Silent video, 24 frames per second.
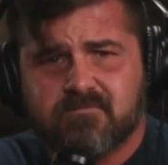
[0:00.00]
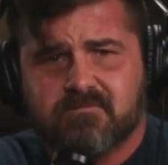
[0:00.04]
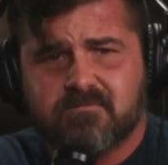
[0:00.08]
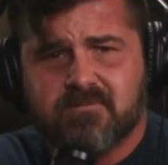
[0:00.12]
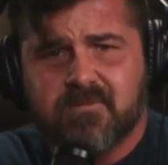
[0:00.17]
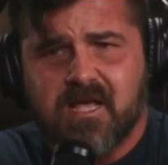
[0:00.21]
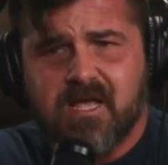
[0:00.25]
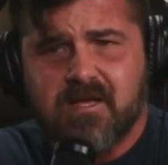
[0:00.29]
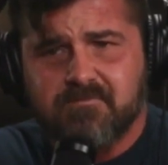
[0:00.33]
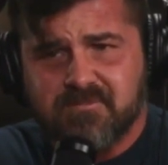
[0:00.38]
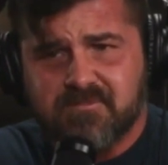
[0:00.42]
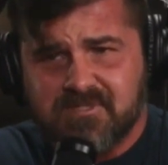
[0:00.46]

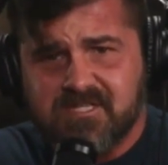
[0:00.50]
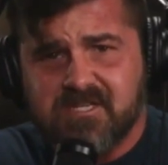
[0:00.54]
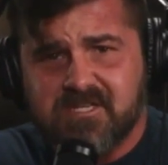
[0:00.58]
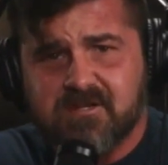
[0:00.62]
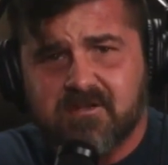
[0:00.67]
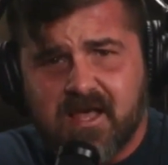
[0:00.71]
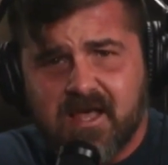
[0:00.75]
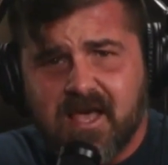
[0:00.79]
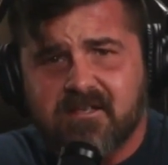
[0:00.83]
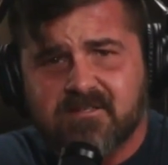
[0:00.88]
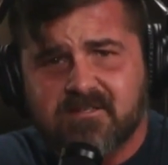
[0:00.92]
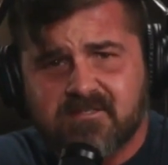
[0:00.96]
I'm still
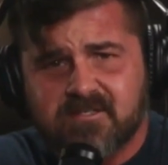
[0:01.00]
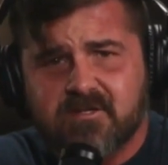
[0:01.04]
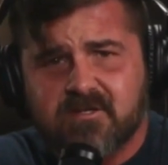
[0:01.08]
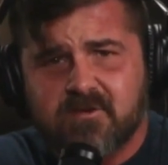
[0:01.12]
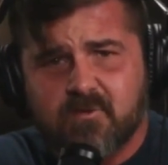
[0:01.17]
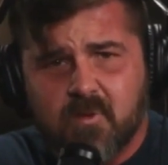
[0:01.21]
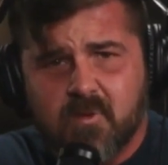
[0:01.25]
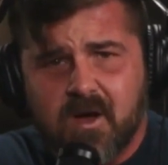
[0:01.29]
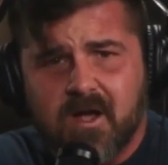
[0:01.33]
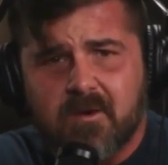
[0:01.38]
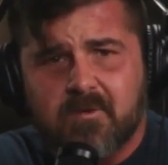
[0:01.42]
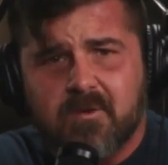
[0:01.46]
asking her
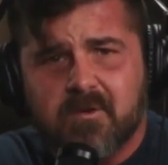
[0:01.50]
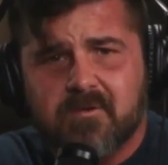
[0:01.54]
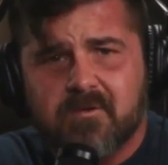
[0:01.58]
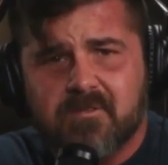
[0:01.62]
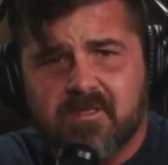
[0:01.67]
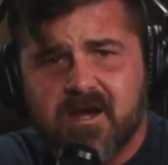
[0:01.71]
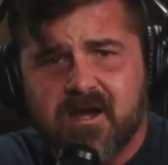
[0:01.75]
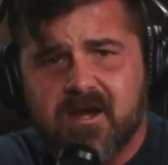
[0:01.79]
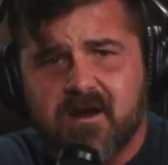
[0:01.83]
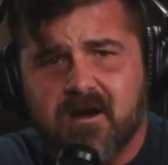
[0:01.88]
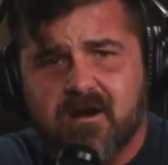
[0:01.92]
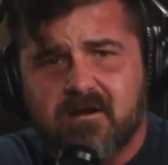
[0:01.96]
why we were
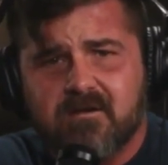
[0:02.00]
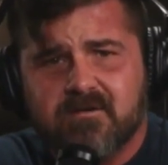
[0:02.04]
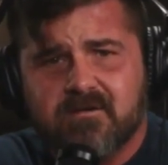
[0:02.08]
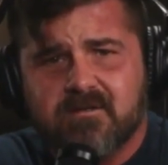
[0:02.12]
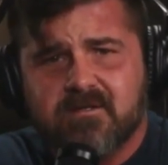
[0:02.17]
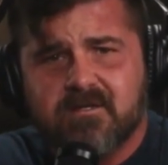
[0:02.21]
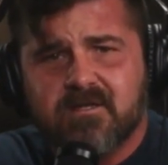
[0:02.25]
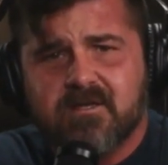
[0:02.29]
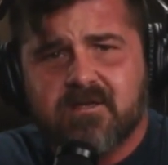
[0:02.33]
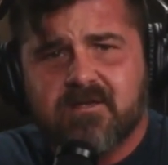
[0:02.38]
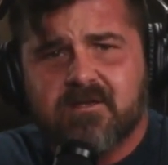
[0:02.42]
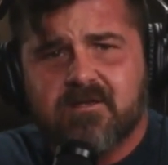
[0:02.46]
there.
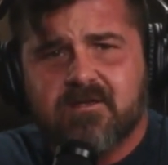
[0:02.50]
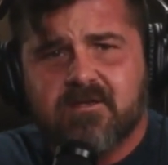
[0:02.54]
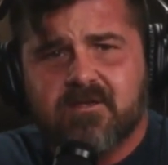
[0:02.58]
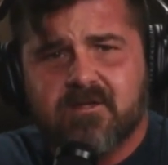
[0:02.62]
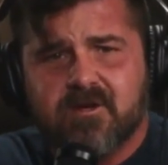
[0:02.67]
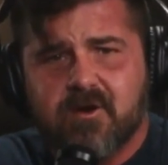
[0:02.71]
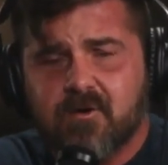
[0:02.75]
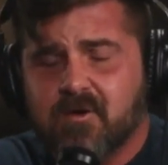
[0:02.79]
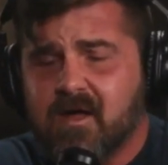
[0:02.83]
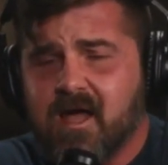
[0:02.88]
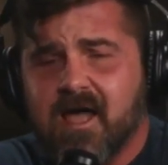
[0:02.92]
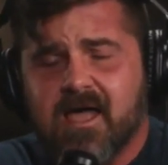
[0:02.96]

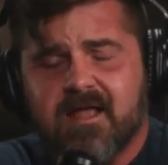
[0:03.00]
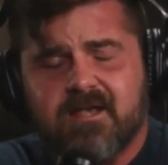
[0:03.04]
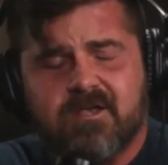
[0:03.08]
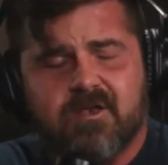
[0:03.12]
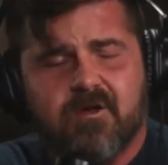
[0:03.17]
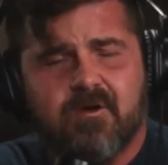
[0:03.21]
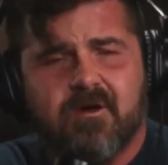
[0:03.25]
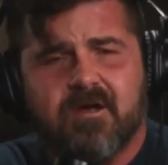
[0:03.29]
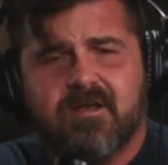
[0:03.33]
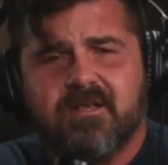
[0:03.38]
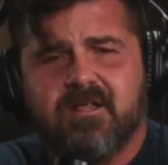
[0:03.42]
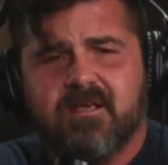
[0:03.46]
I had no
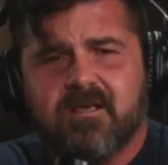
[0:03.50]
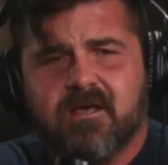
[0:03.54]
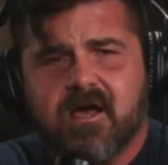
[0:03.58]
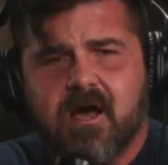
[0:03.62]
idea.